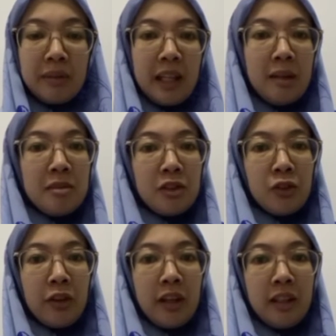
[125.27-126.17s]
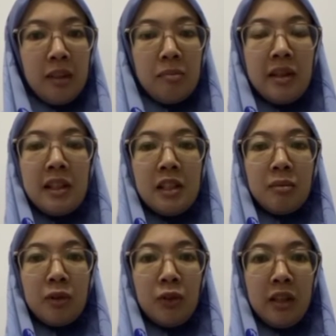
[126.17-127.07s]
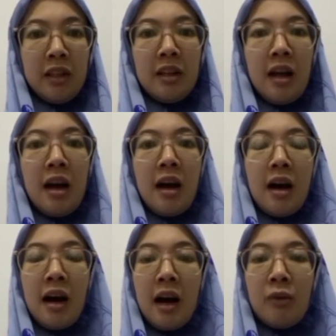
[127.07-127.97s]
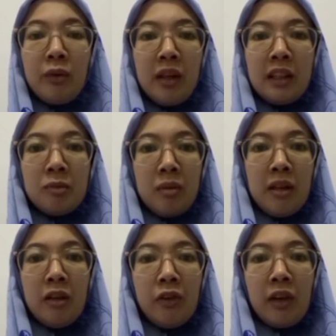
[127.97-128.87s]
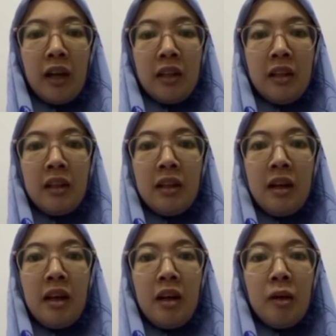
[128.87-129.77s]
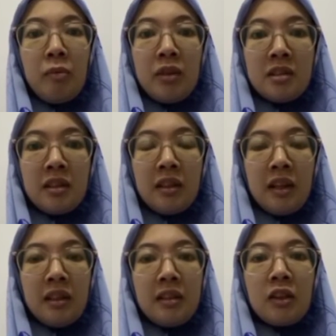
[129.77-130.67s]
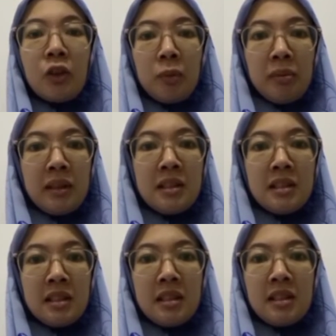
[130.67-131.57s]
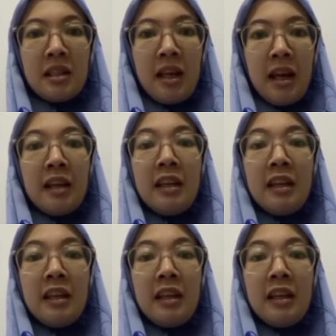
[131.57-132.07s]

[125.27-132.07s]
My name is NURZANIETA binti JAMALUDDIN. I will explain regarding appraisal under competencies and